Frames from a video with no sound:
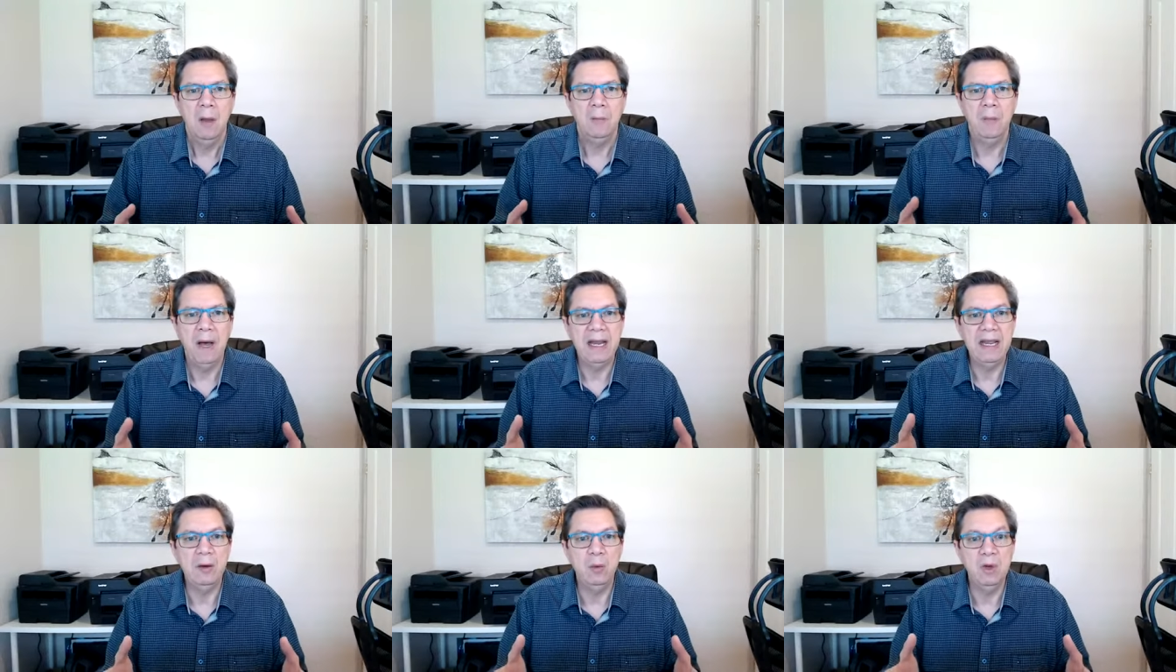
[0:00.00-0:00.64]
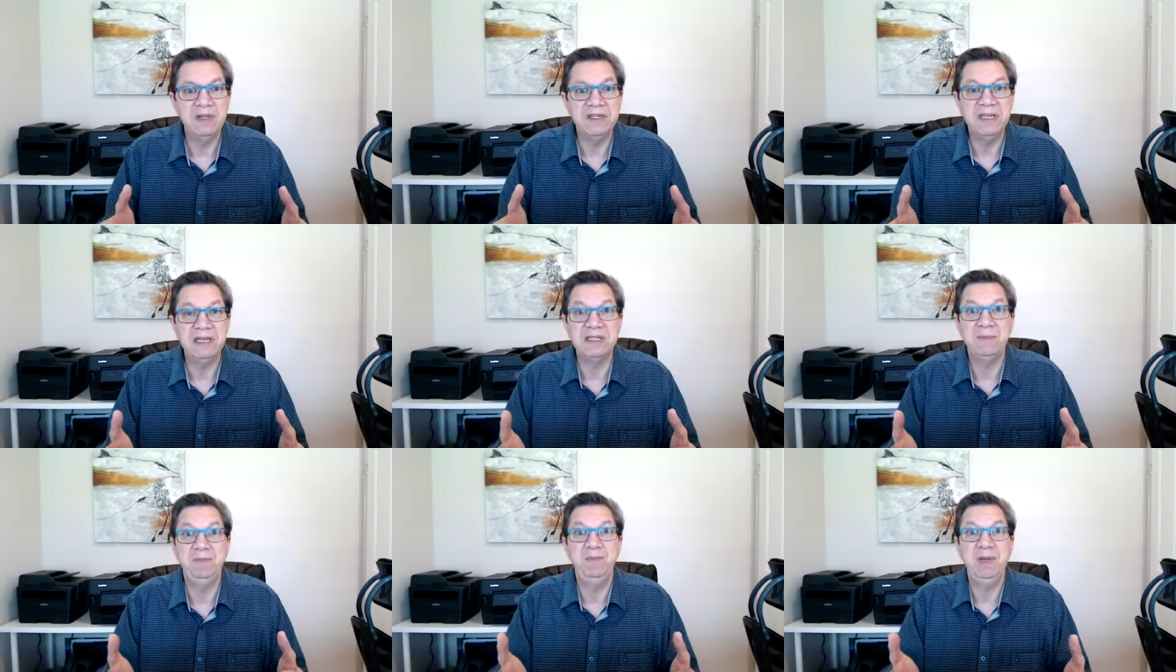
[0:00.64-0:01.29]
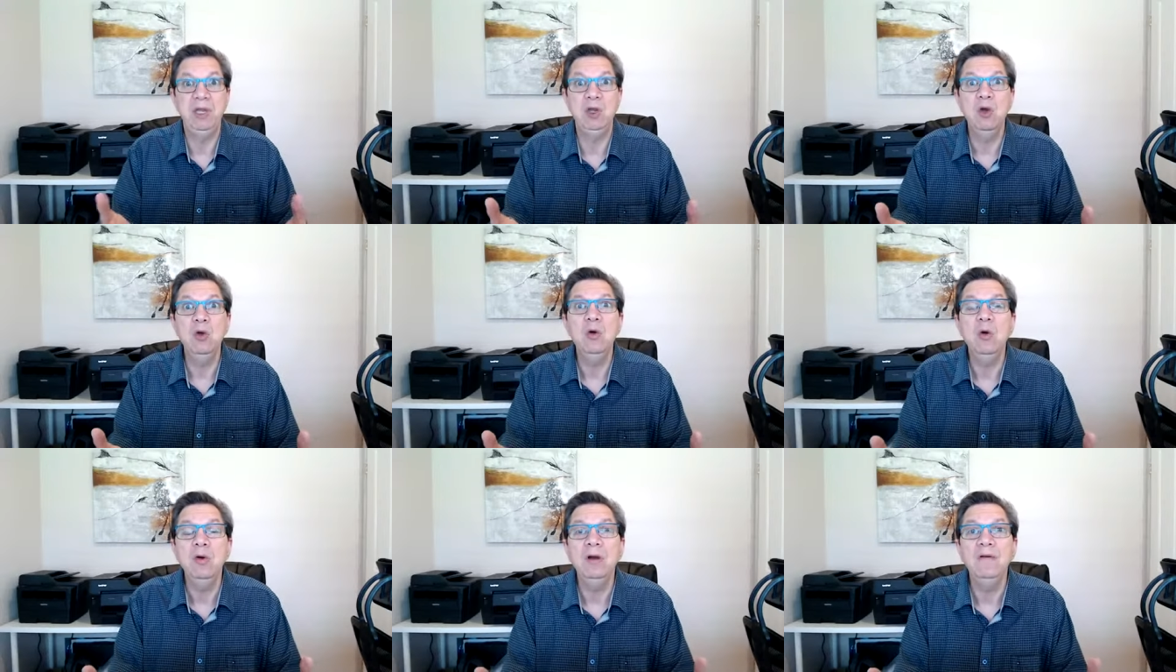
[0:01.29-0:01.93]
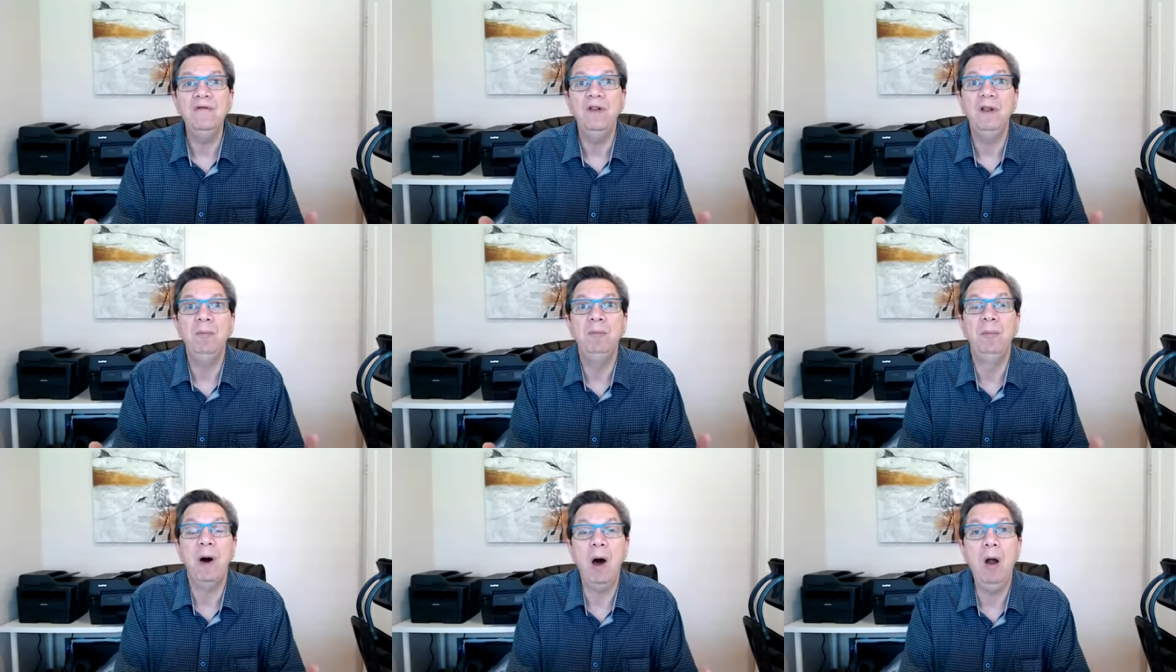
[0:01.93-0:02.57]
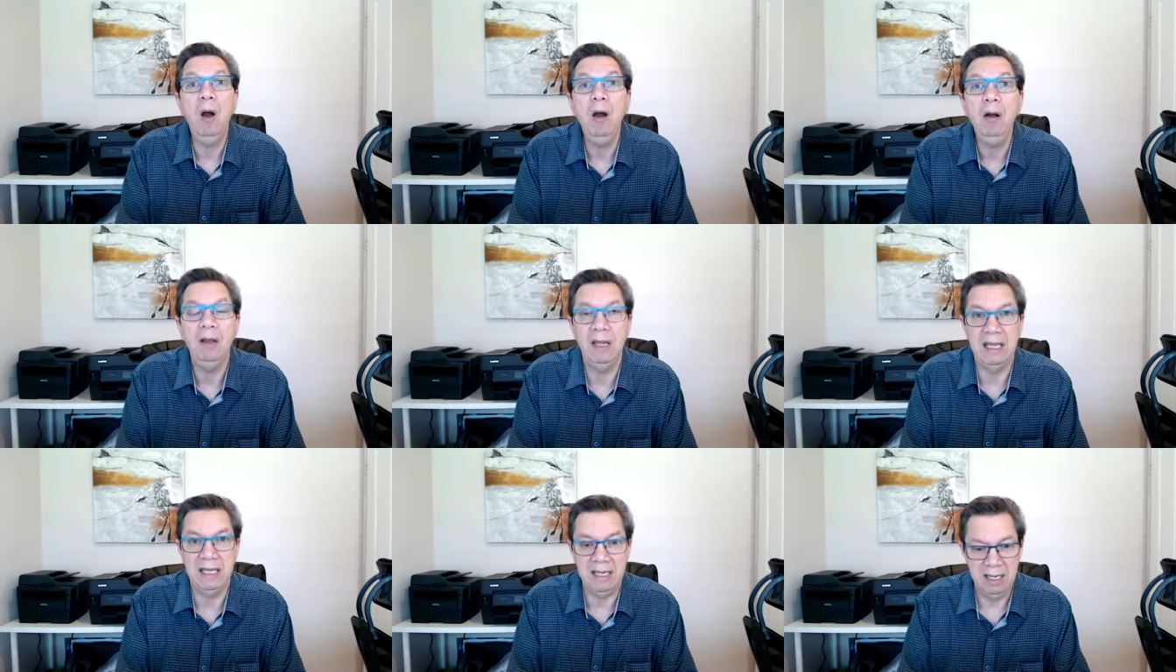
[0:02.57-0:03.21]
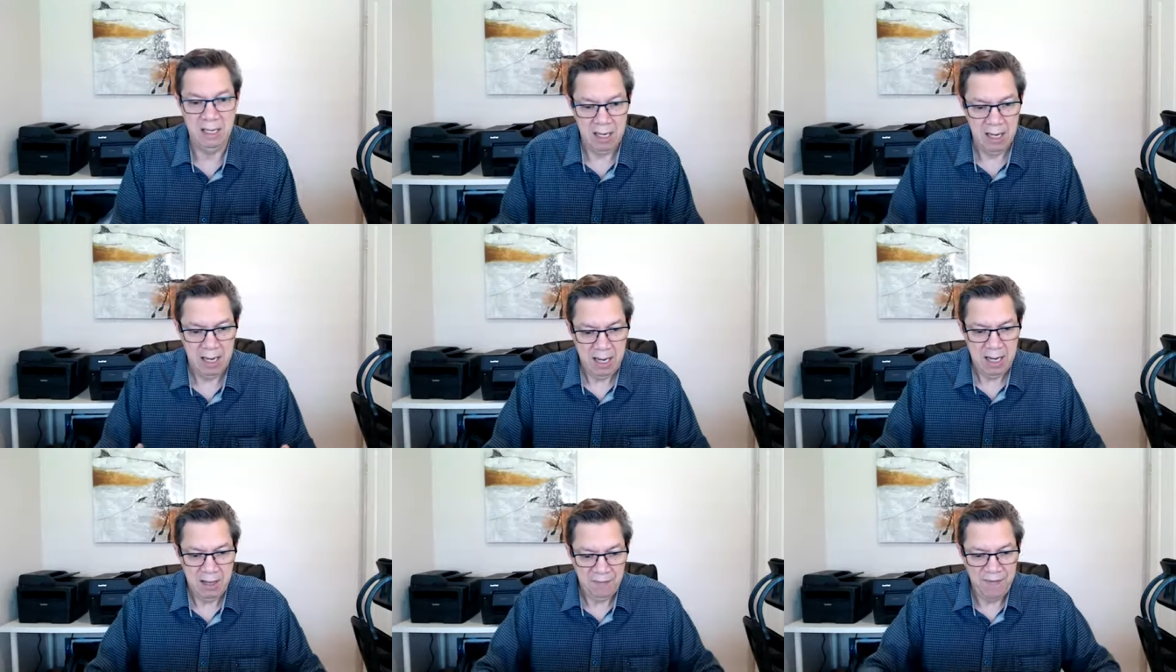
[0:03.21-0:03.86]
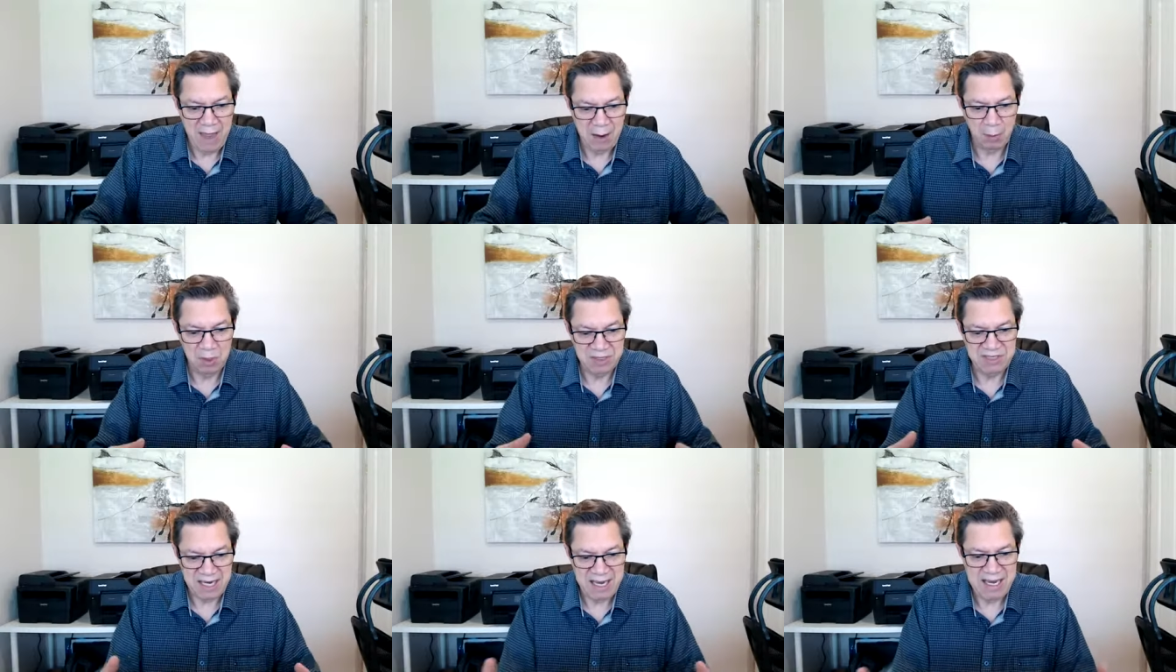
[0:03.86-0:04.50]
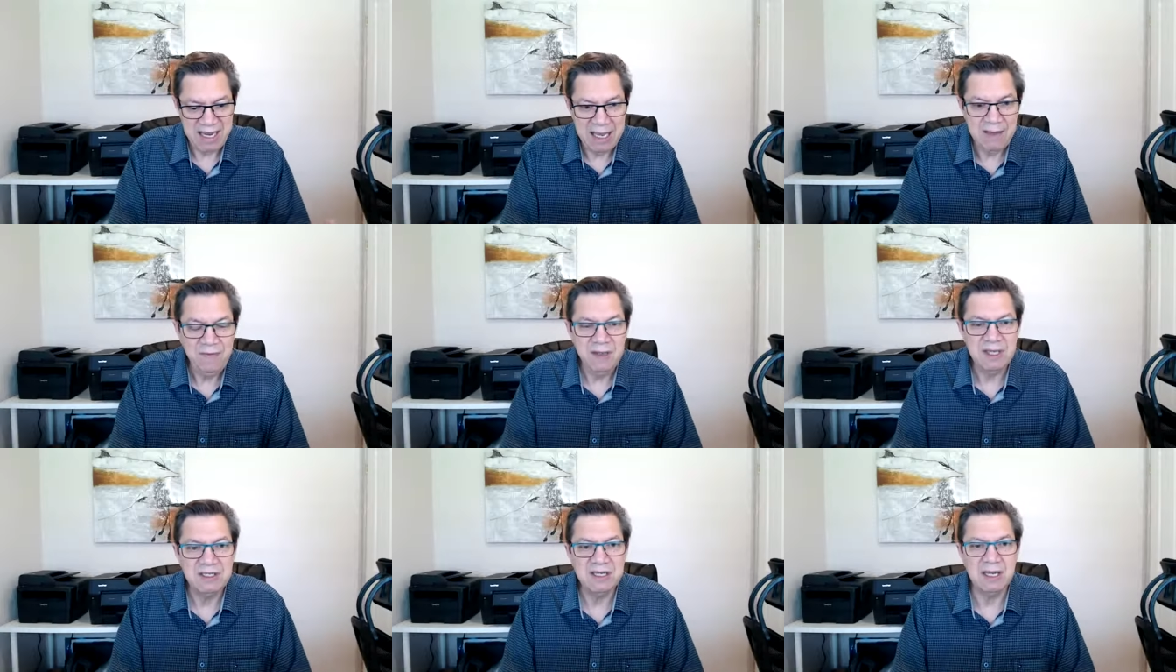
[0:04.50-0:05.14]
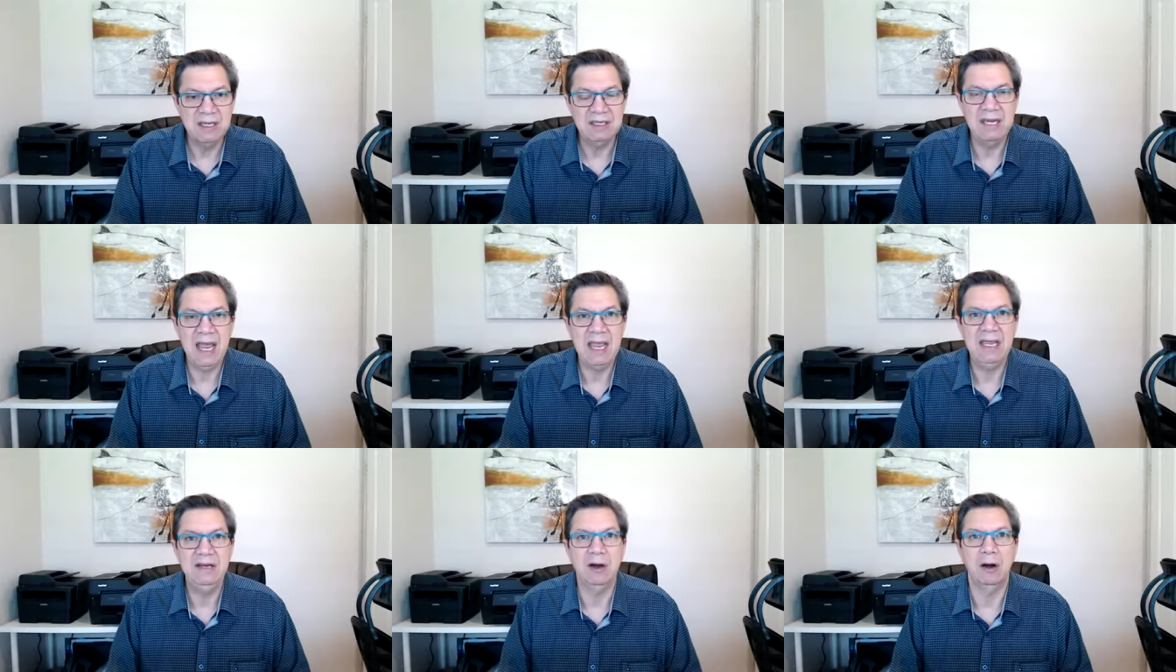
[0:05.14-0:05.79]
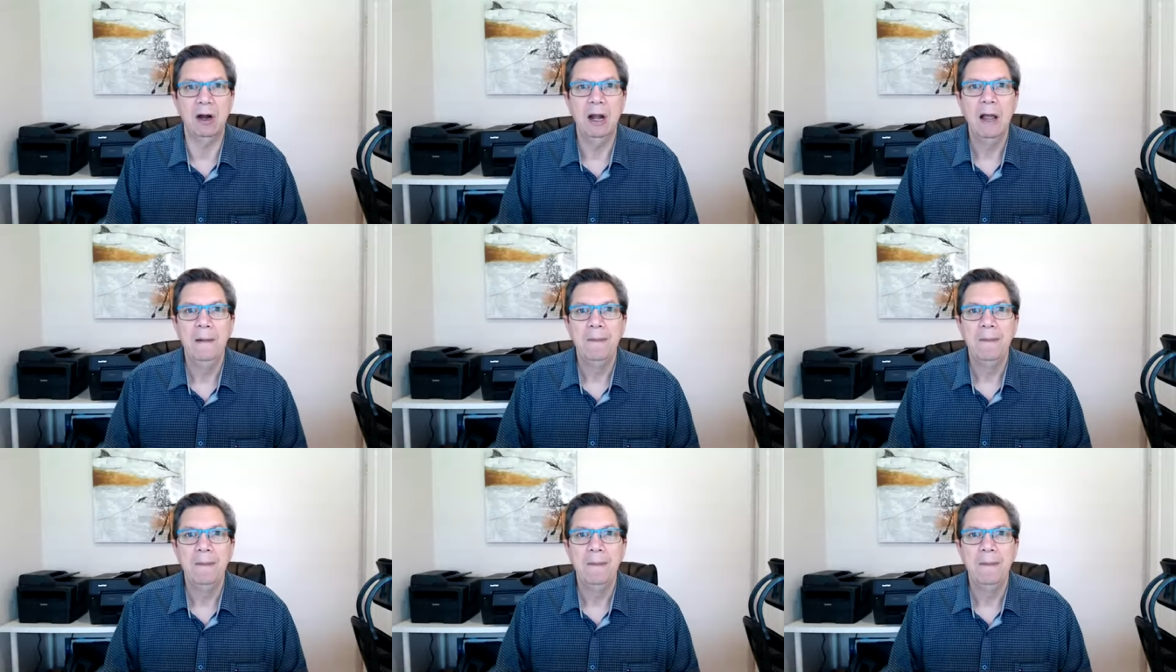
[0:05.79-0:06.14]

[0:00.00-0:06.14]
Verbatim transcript: but it was this beautiful barley that was in this container.